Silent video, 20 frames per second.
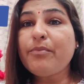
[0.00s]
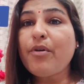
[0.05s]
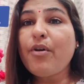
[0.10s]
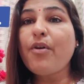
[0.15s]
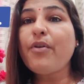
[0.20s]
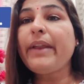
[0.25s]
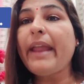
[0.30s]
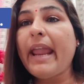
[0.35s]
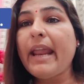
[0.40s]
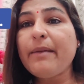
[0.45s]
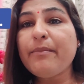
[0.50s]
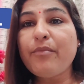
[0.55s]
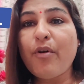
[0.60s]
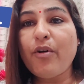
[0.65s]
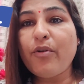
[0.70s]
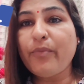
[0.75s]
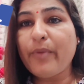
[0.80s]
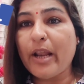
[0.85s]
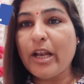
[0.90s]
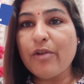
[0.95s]
more and
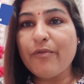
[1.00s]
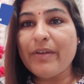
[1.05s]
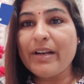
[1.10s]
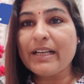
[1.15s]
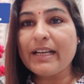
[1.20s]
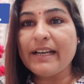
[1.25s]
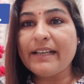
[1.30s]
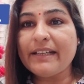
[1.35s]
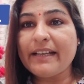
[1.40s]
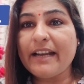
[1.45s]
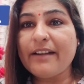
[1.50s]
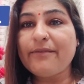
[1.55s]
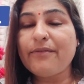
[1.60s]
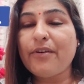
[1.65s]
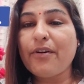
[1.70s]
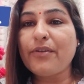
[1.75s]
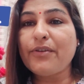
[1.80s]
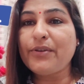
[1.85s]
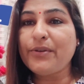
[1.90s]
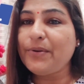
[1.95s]
more valuable content
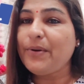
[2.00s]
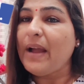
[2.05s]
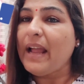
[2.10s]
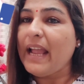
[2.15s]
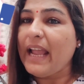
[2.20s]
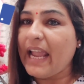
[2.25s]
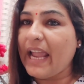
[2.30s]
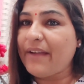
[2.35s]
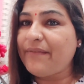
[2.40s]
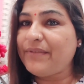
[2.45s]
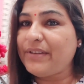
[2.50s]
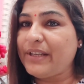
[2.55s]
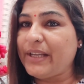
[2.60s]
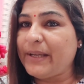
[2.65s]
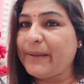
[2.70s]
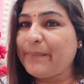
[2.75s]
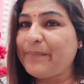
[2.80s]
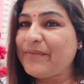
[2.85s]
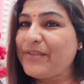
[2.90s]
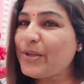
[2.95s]
for you every
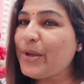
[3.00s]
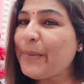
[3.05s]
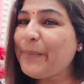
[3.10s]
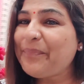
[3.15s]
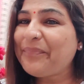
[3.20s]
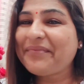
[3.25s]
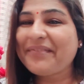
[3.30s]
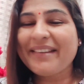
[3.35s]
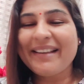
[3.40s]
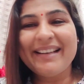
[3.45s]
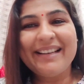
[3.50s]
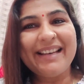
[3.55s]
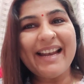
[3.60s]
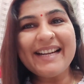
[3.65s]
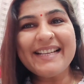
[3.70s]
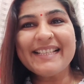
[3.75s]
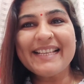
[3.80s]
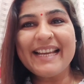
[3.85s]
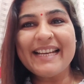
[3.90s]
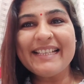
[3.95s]
day. So
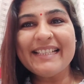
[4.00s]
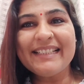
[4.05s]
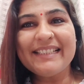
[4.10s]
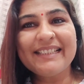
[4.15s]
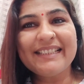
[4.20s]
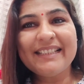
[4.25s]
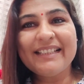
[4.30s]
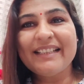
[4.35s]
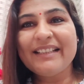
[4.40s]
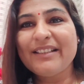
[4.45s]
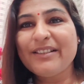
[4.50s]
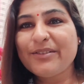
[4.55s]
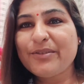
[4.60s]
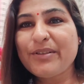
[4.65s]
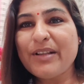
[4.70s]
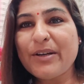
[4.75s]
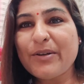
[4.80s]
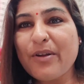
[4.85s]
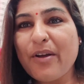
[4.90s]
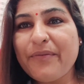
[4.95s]
let's get
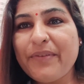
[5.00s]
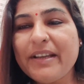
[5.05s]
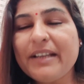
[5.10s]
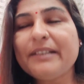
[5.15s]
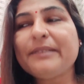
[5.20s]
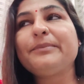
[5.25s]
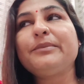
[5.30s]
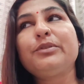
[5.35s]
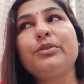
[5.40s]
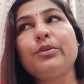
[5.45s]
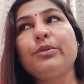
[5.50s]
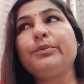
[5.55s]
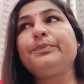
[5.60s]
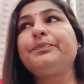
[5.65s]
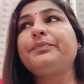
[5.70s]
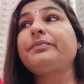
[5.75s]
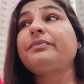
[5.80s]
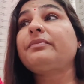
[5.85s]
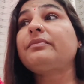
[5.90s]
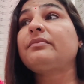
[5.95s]
to the topic.
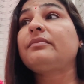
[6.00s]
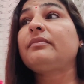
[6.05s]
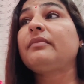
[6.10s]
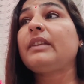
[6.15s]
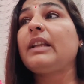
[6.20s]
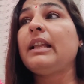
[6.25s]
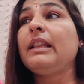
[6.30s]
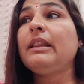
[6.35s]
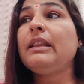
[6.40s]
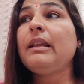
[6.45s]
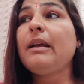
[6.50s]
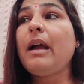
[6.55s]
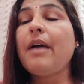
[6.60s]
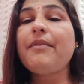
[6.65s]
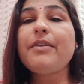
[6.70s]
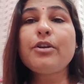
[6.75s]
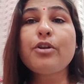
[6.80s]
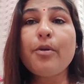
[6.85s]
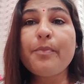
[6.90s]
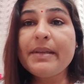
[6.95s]
So
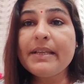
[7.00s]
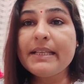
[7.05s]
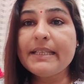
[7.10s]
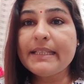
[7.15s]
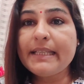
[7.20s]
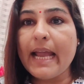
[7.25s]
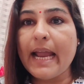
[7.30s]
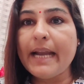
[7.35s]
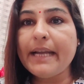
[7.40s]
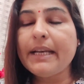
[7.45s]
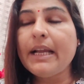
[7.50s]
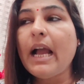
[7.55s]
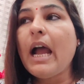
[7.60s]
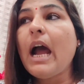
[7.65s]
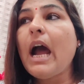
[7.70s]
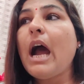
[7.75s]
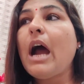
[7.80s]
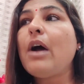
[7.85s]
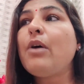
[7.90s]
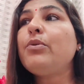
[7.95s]
our topic is that
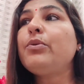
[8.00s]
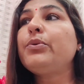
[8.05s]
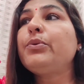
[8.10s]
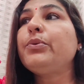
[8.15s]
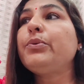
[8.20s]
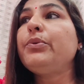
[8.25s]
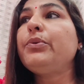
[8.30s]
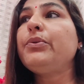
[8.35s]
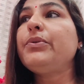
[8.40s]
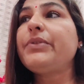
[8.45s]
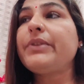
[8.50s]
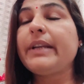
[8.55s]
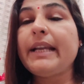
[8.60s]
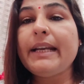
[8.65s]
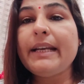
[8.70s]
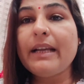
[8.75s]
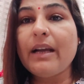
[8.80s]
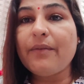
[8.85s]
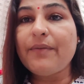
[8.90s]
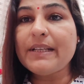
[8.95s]
how to
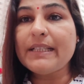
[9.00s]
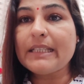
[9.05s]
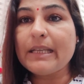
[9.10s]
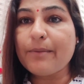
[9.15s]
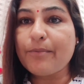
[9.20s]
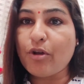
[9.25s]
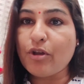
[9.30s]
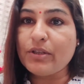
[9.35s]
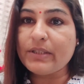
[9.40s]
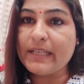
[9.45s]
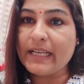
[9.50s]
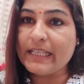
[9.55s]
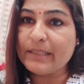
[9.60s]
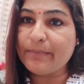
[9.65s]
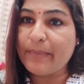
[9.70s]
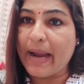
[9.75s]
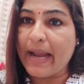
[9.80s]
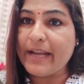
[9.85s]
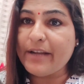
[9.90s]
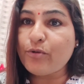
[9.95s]
train our subconscious
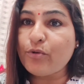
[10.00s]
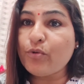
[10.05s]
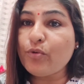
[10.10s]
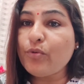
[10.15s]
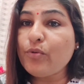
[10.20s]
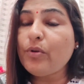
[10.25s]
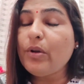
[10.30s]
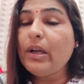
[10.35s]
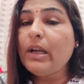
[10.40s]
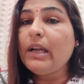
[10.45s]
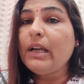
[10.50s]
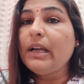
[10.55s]
mind to